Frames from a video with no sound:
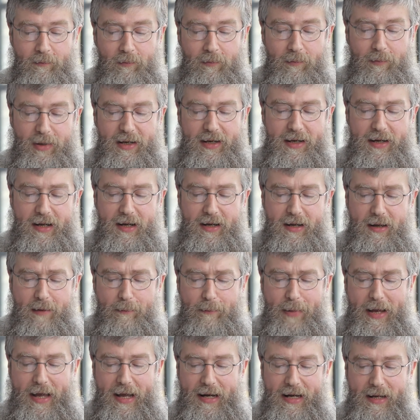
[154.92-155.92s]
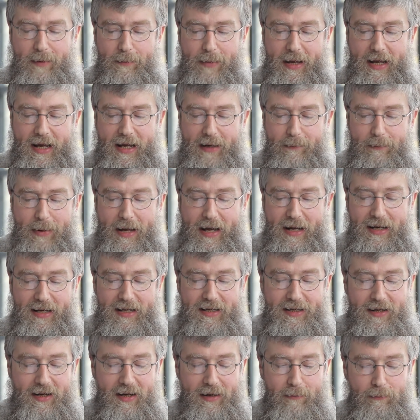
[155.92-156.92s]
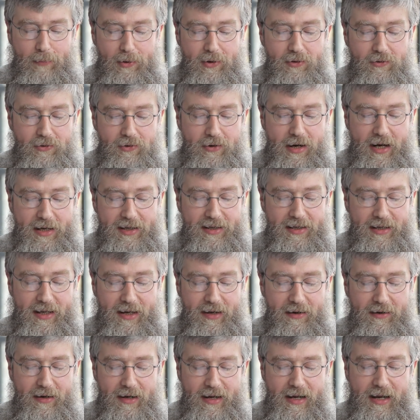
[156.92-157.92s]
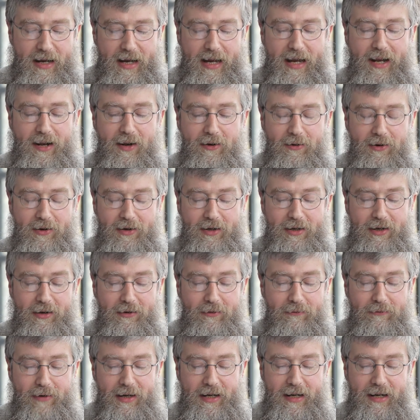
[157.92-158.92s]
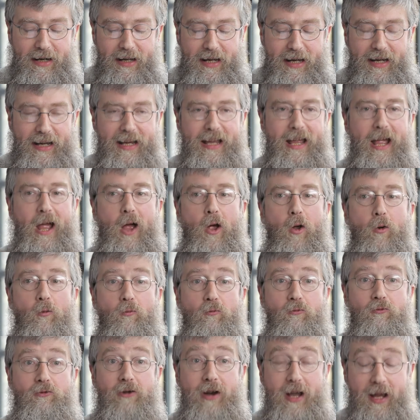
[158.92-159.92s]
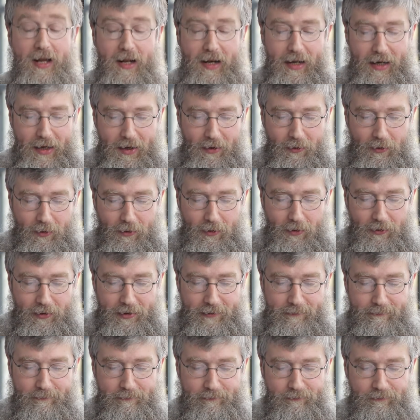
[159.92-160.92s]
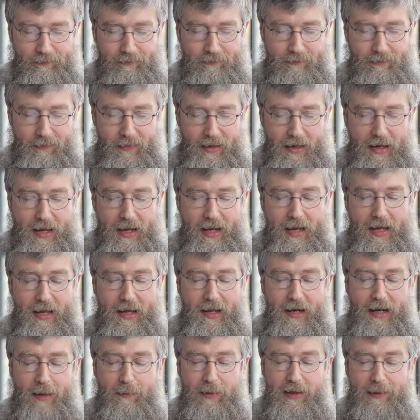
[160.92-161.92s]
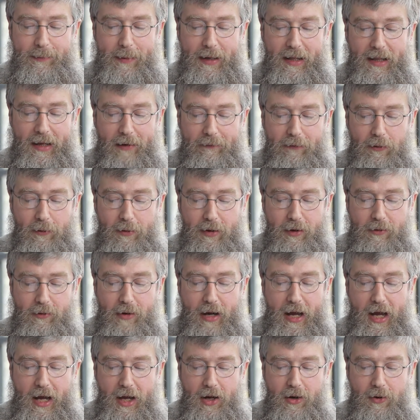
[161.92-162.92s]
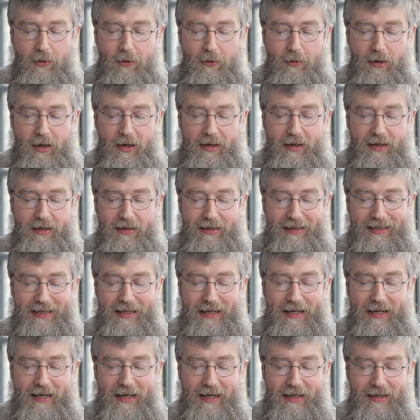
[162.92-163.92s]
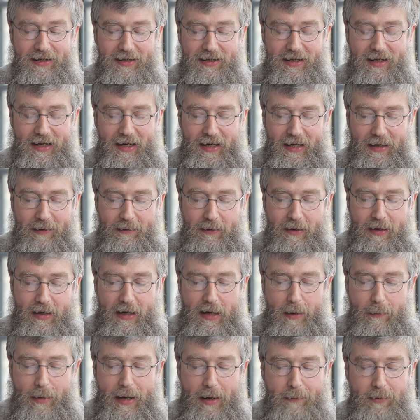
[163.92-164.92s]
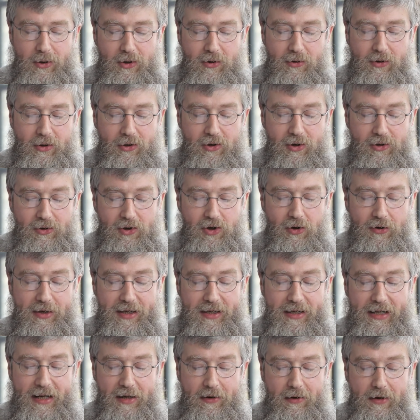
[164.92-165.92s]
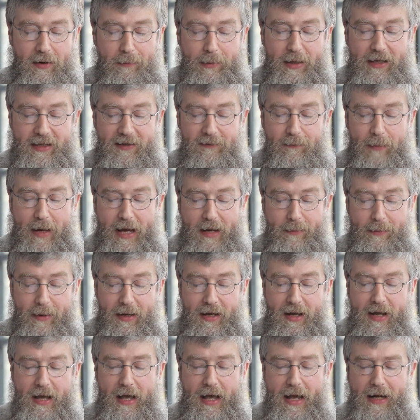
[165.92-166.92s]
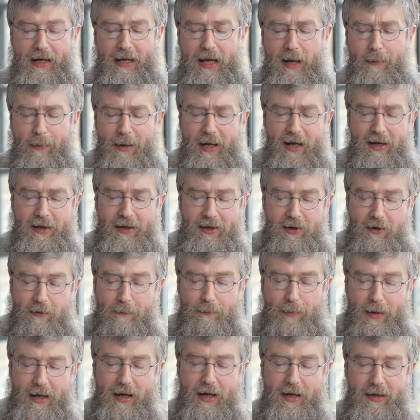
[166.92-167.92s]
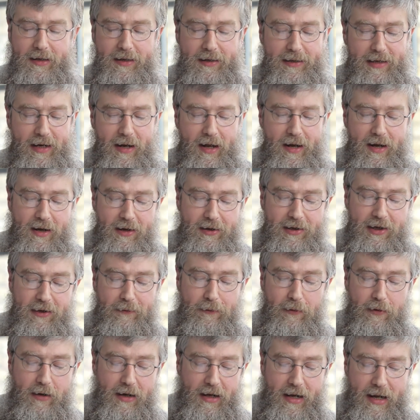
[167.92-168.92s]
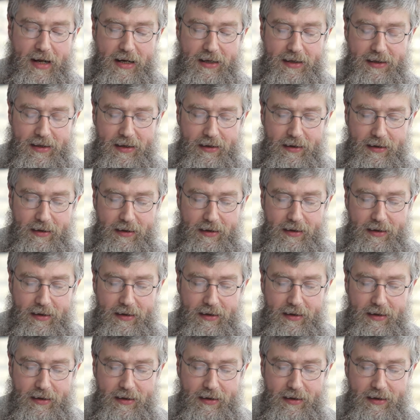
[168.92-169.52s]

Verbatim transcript: But in a badly made, badly dyed blue dress though, he looked really, really odd. Here, let me spell that for you. O-D-D. Perhaps you could jot it down on a piece of paper and keep it under your beard until I ask you for it later.